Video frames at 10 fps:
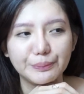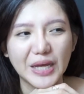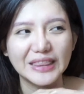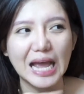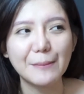
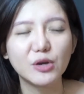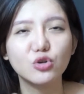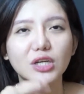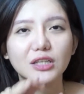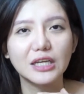ang dami
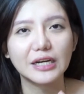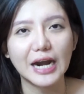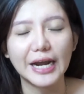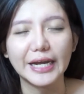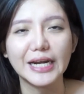ko nang
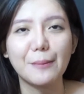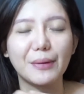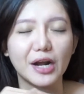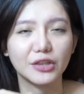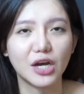tinry na
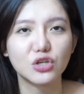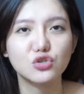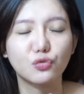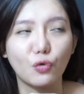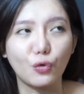
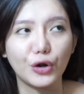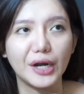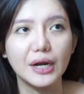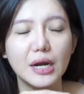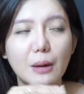products for
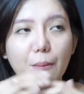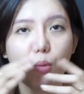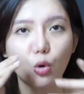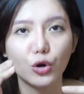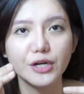
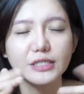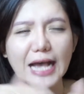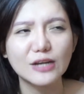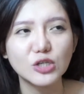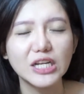pores.
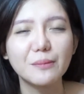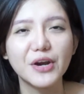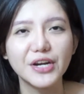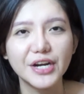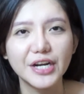Actually,
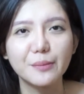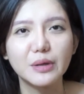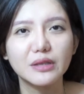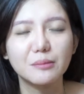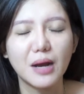meron na rin
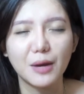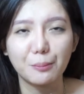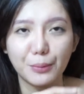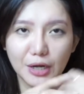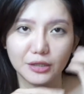naman
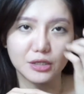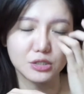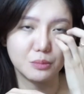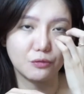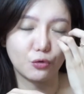mga
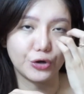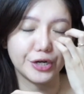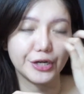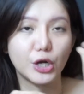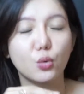products before
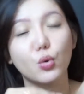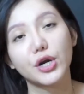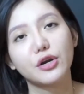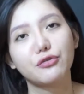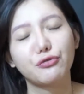na
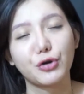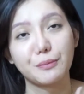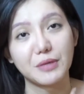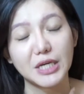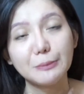nag-work for
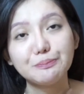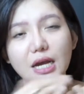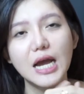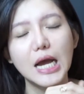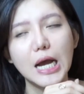me.
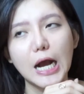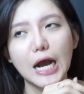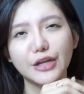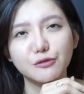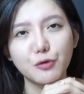
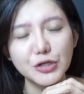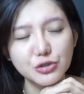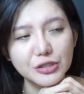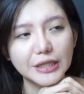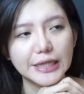
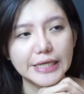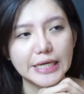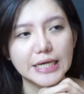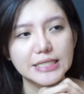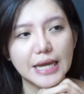Unfortunately,
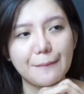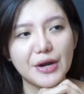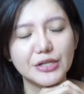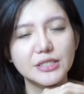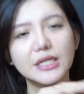kasi
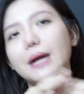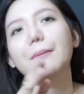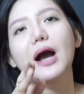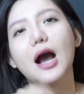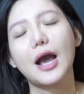meron
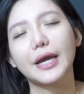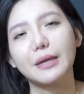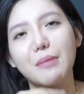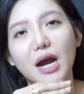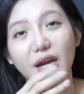silang mga
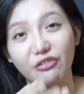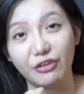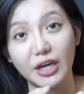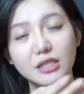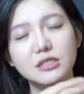ibang
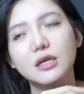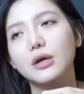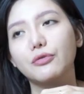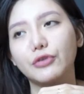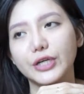effects.
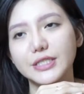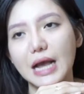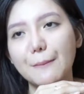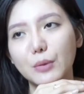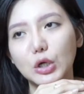For
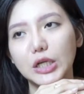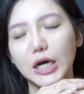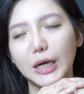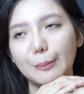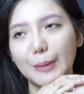example,
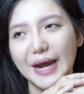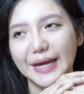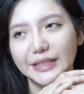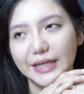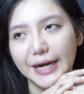
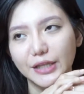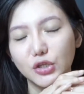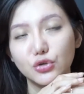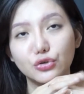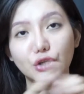I tried
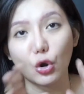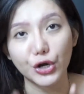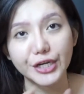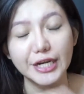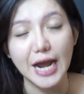yung The
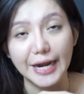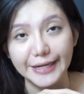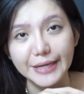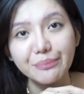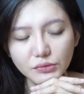
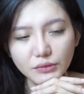Ordinary.